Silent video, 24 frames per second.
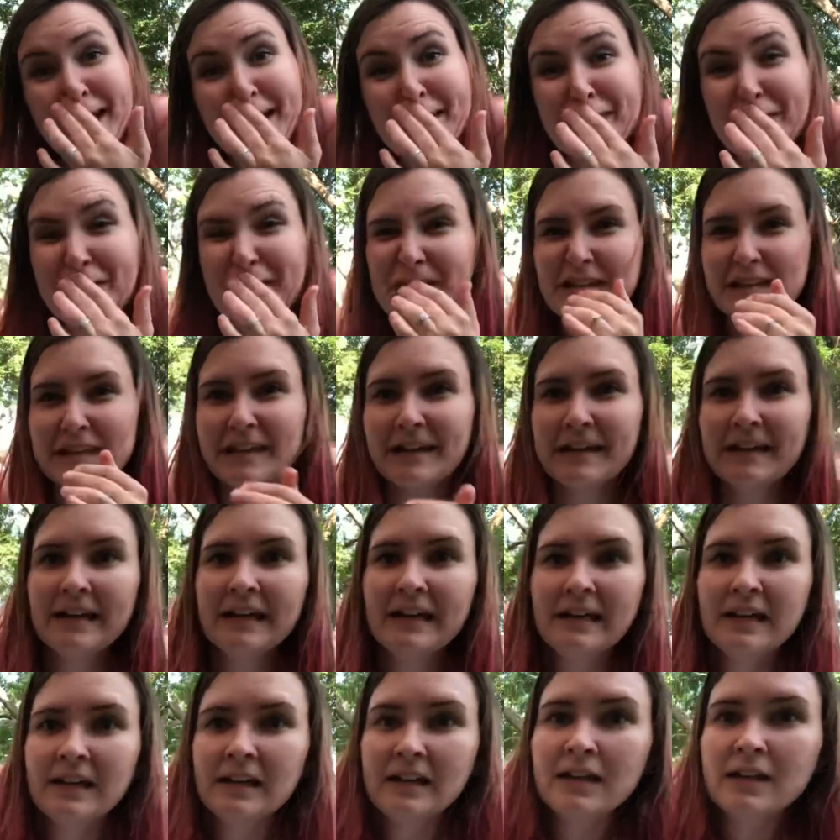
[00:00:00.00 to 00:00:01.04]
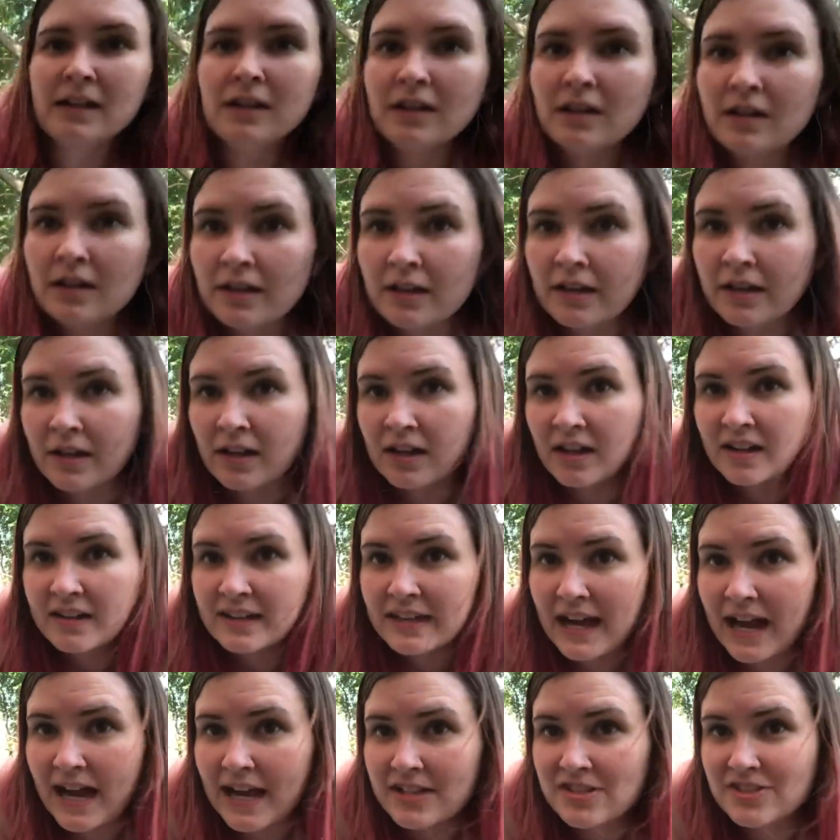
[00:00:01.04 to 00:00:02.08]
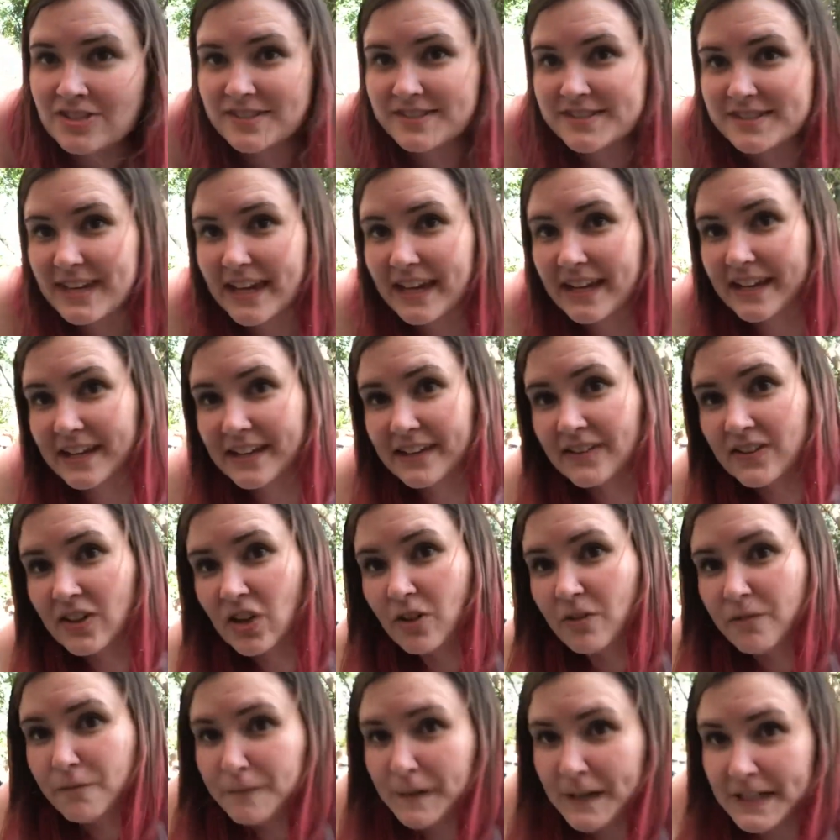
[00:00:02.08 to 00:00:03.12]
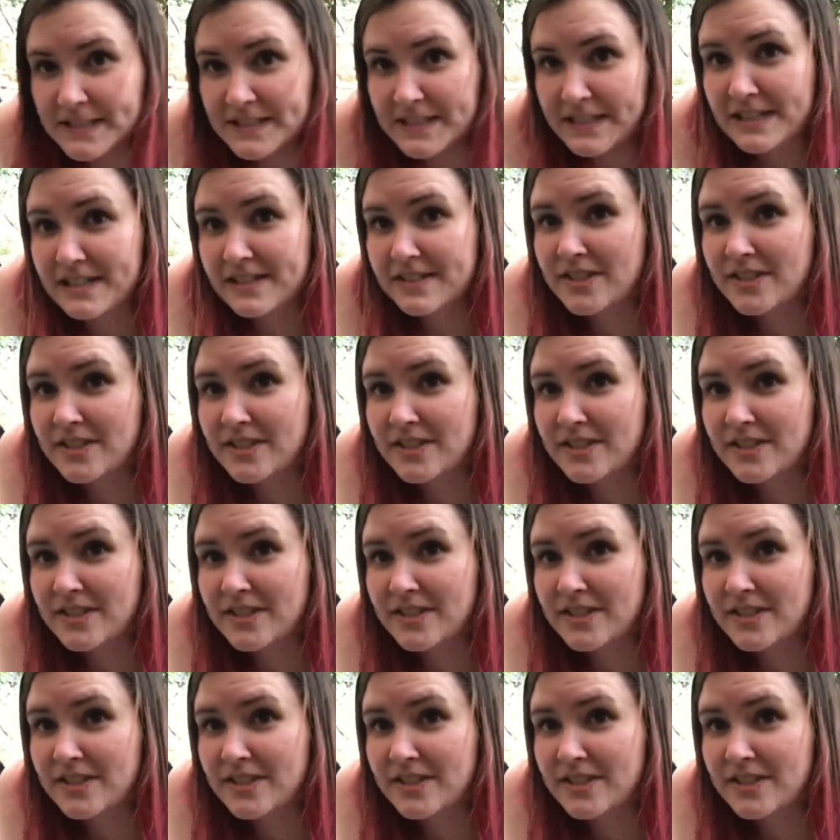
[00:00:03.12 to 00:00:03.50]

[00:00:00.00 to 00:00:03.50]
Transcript: I think Cash is getting a little fussy,